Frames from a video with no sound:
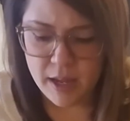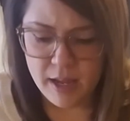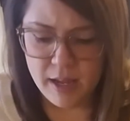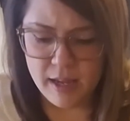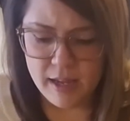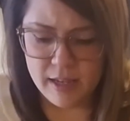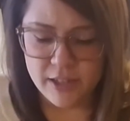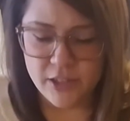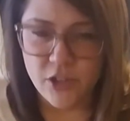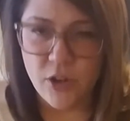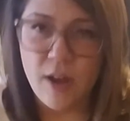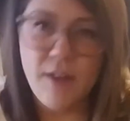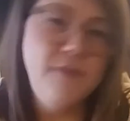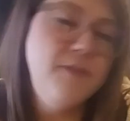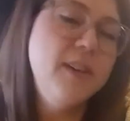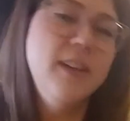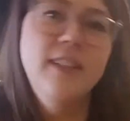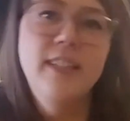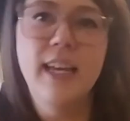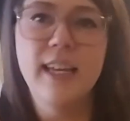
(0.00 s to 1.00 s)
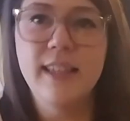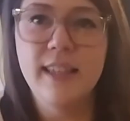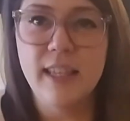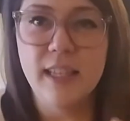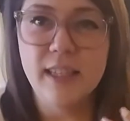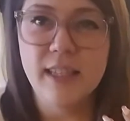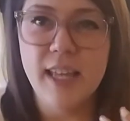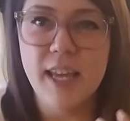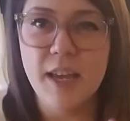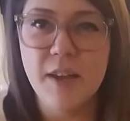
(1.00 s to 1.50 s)
So I feel like
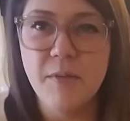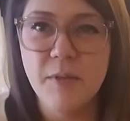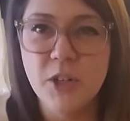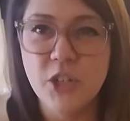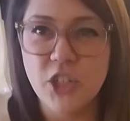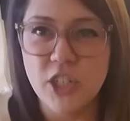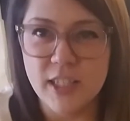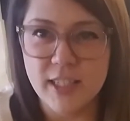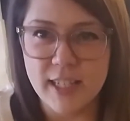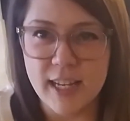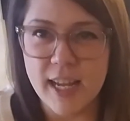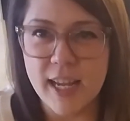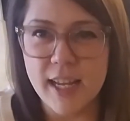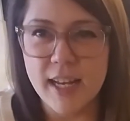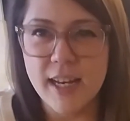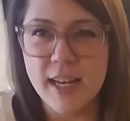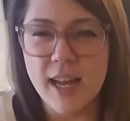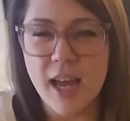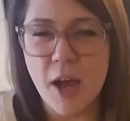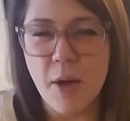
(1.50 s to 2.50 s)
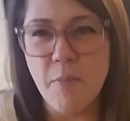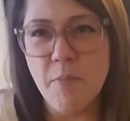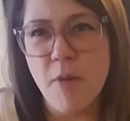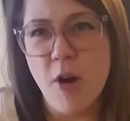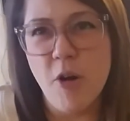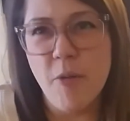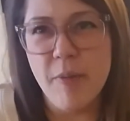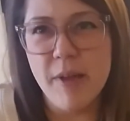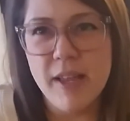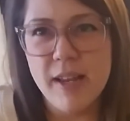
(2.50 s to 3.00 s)
that they were just in a
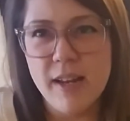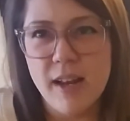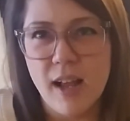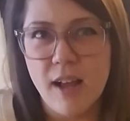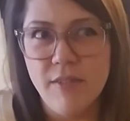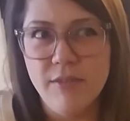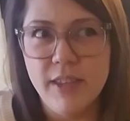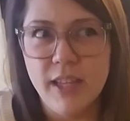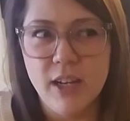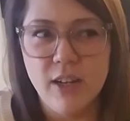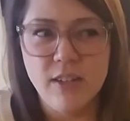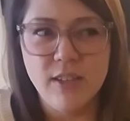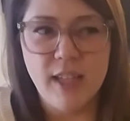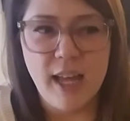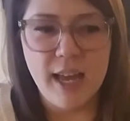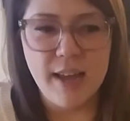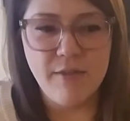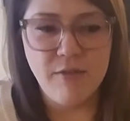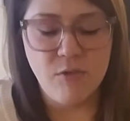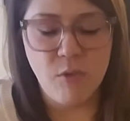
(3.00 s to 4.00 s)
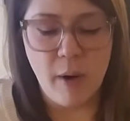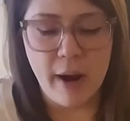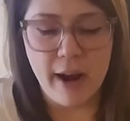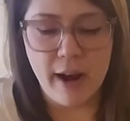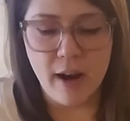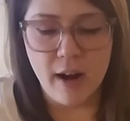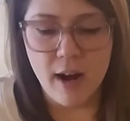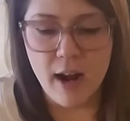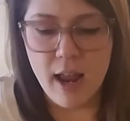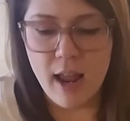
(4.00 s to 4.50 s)
moment of their life
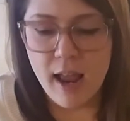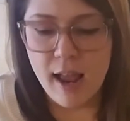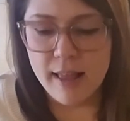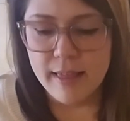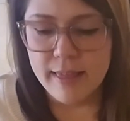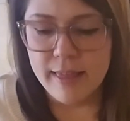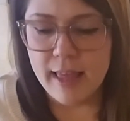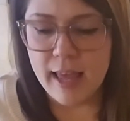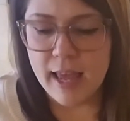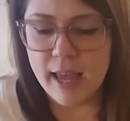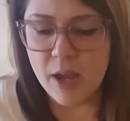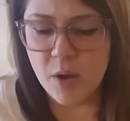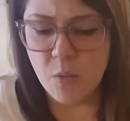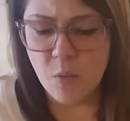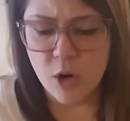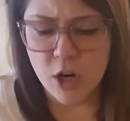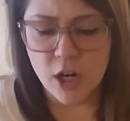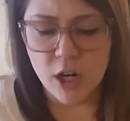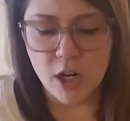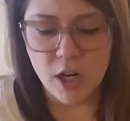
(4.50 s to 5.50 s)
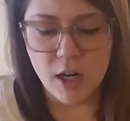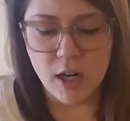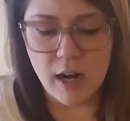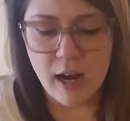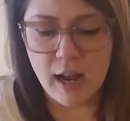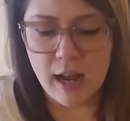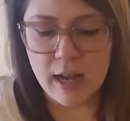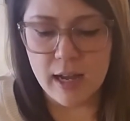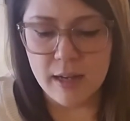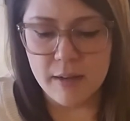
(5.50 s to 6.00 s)
where they were
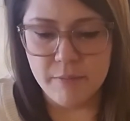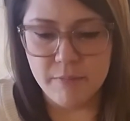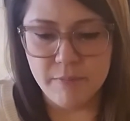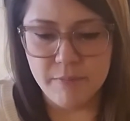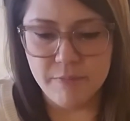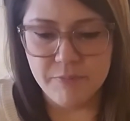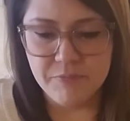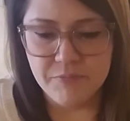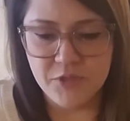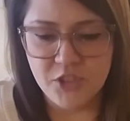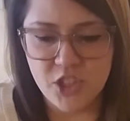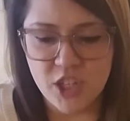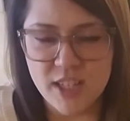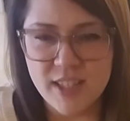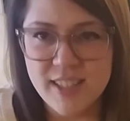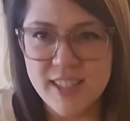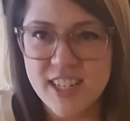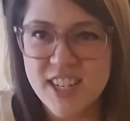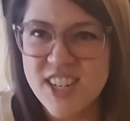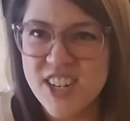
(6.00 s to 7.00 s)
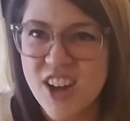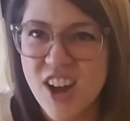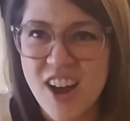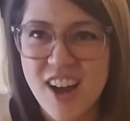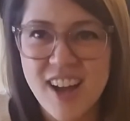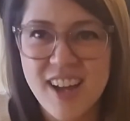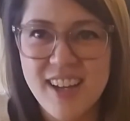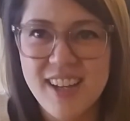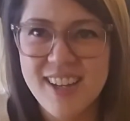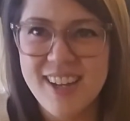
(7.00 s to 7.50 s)
just
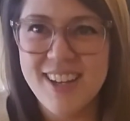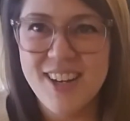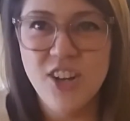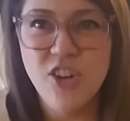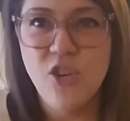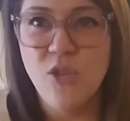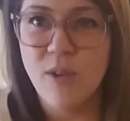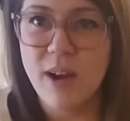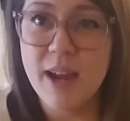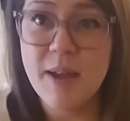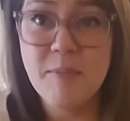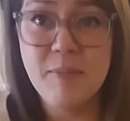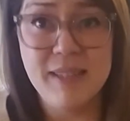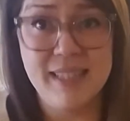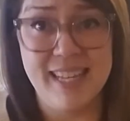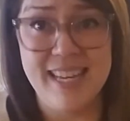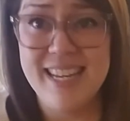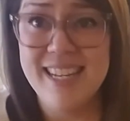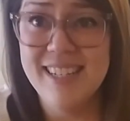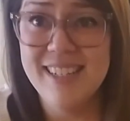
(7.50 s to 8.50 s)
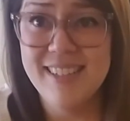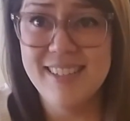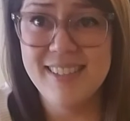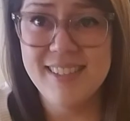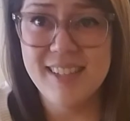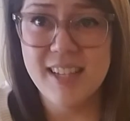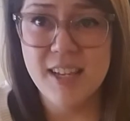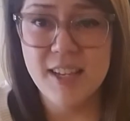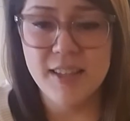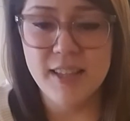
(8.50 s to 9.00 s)
not in a great
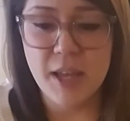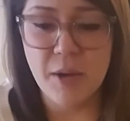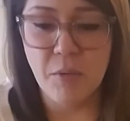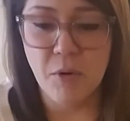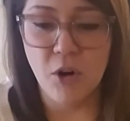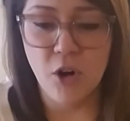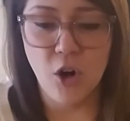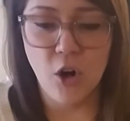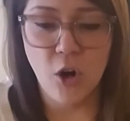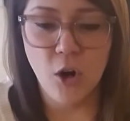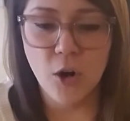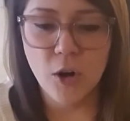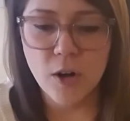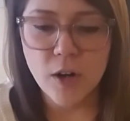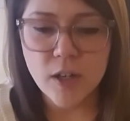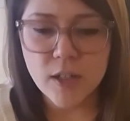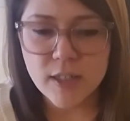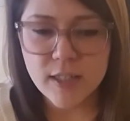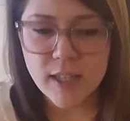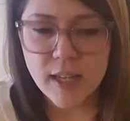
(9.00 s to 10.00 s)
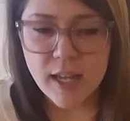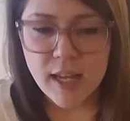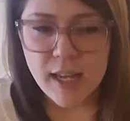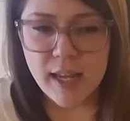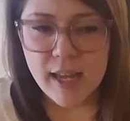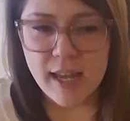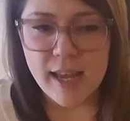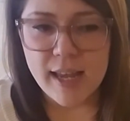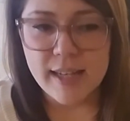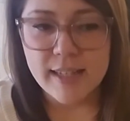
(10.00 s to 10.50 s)
place. They were hurt
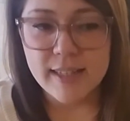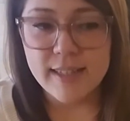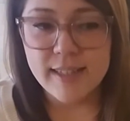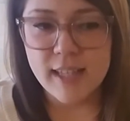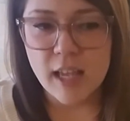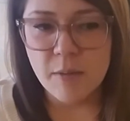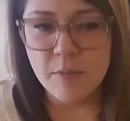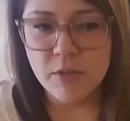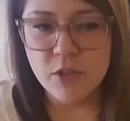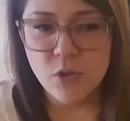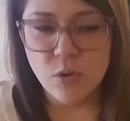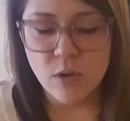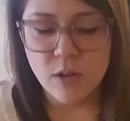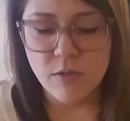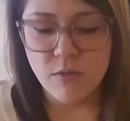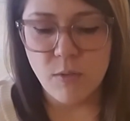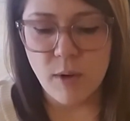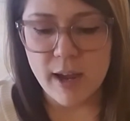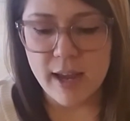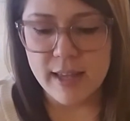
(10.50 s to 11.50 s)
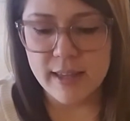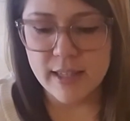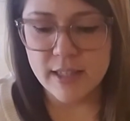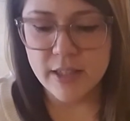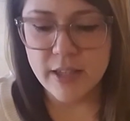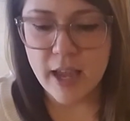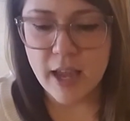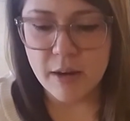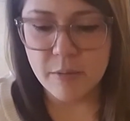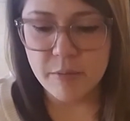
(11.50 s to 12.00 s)
in some sort of way. This
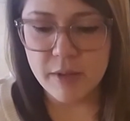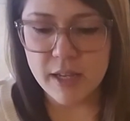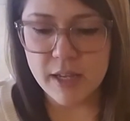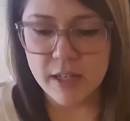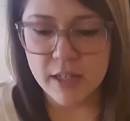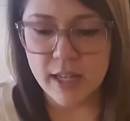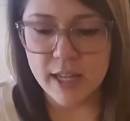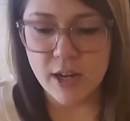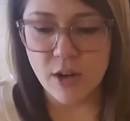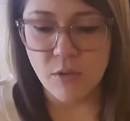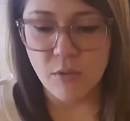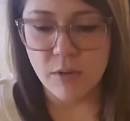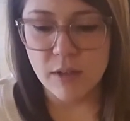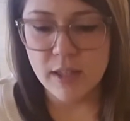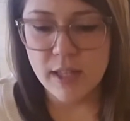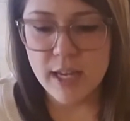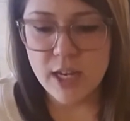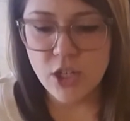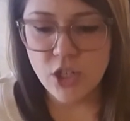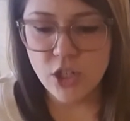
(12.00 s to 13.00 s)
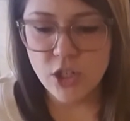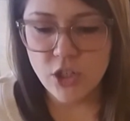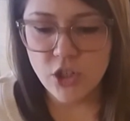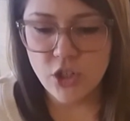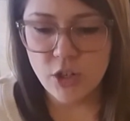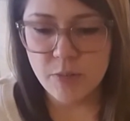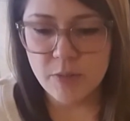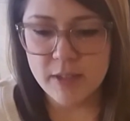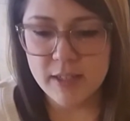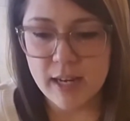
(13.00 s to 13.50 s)
can be in like a
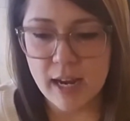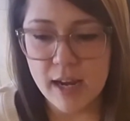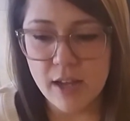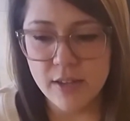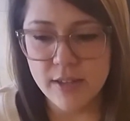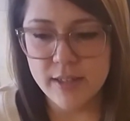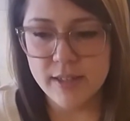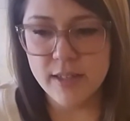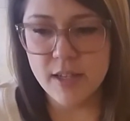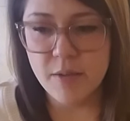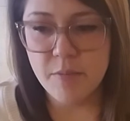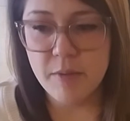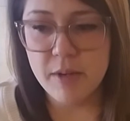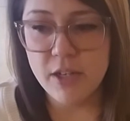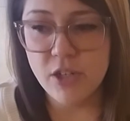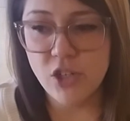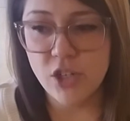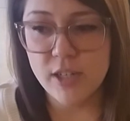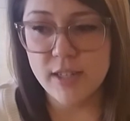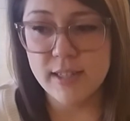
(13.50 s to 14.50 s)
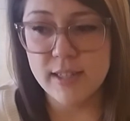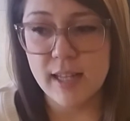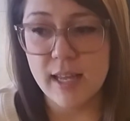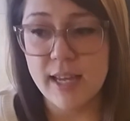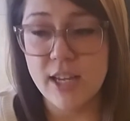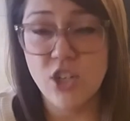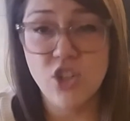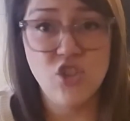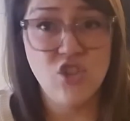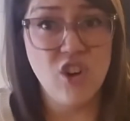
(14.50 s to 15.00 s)
relationship style. This can be just
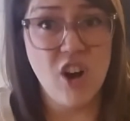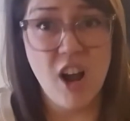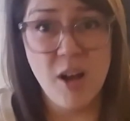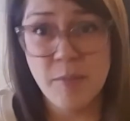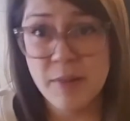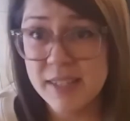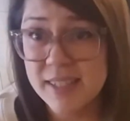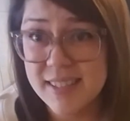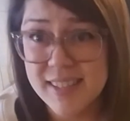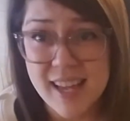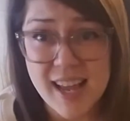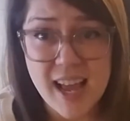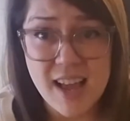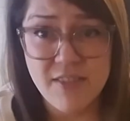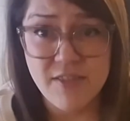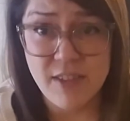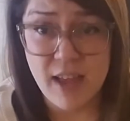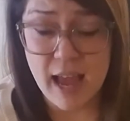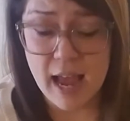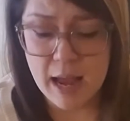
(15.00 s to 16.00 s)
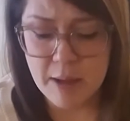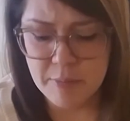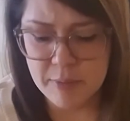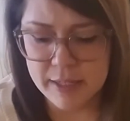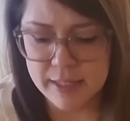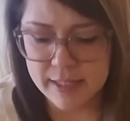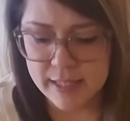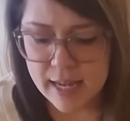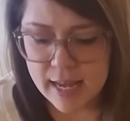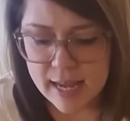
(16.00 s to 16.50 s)
like traumas that have
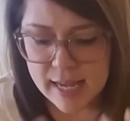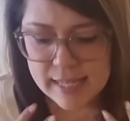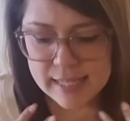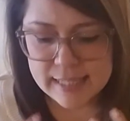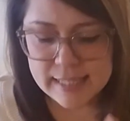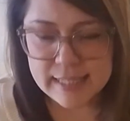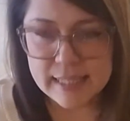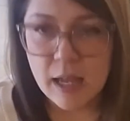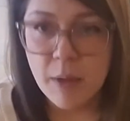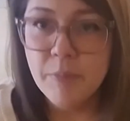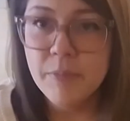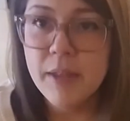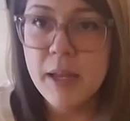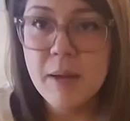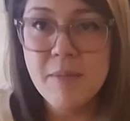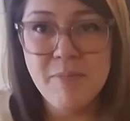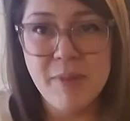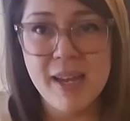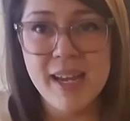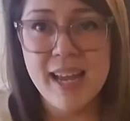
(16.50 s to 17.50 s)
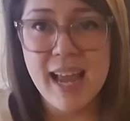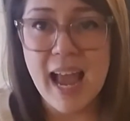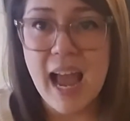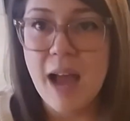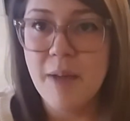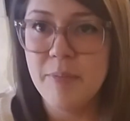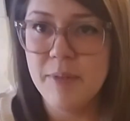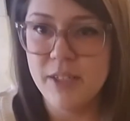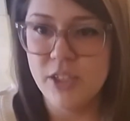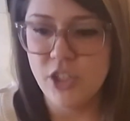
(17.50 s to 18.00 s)
happened. Something big
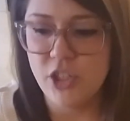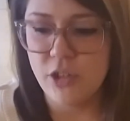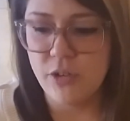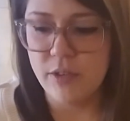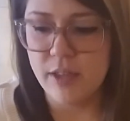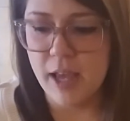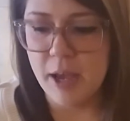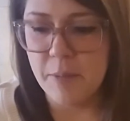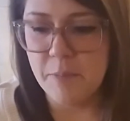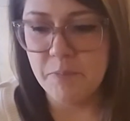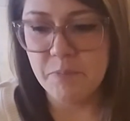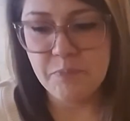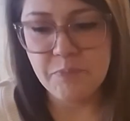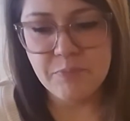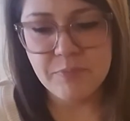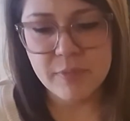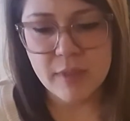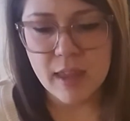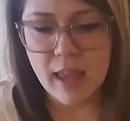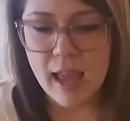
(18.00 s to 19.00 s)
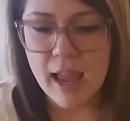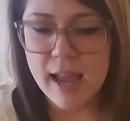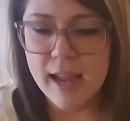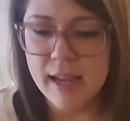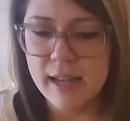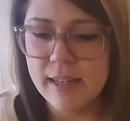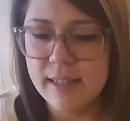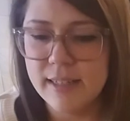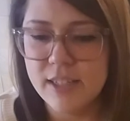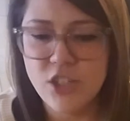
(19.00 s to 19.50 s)
happened to them,
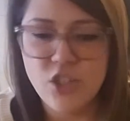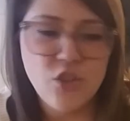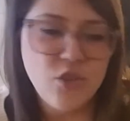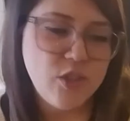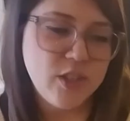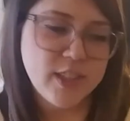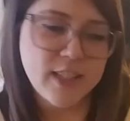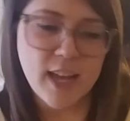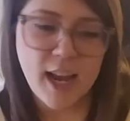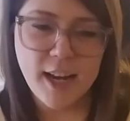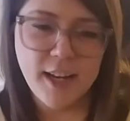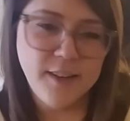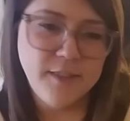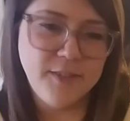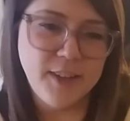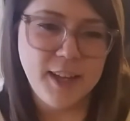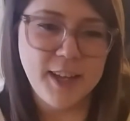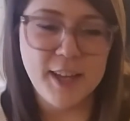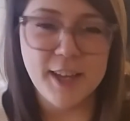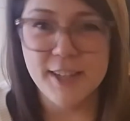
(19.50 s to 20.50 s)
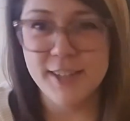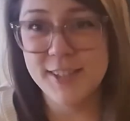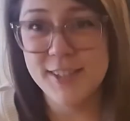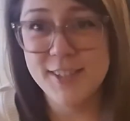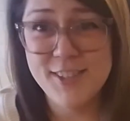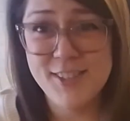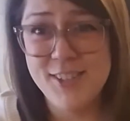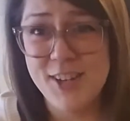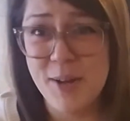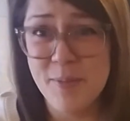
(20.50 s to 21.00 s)
and you just kind of like
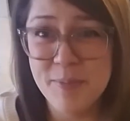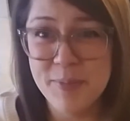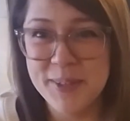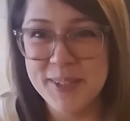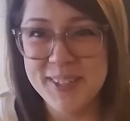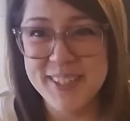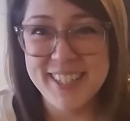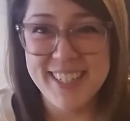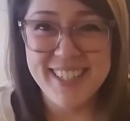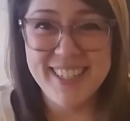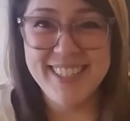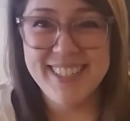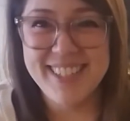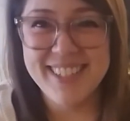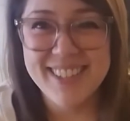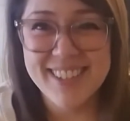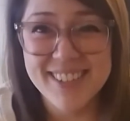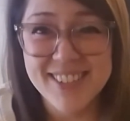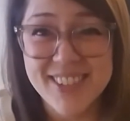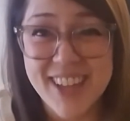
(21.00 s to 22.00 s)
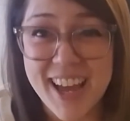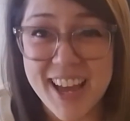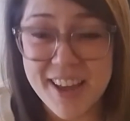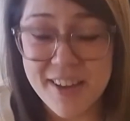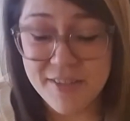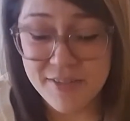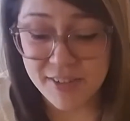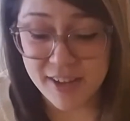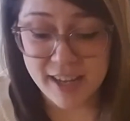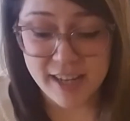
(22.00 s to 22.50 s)
stumbled into their
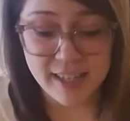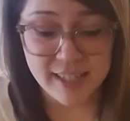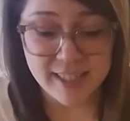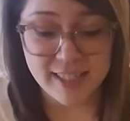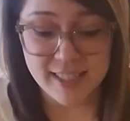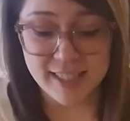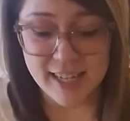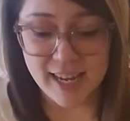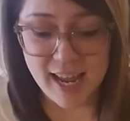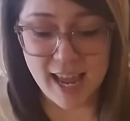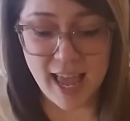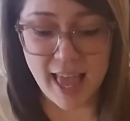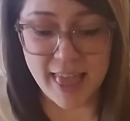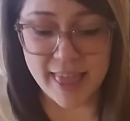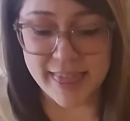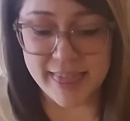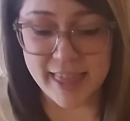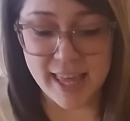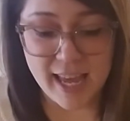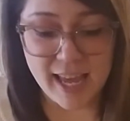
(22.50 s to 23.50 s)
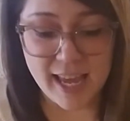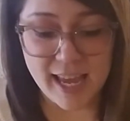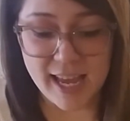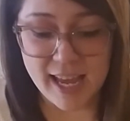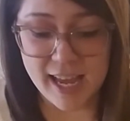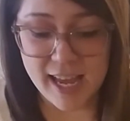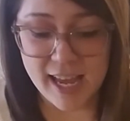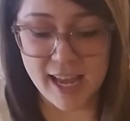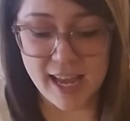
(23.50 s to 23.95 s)
life, and they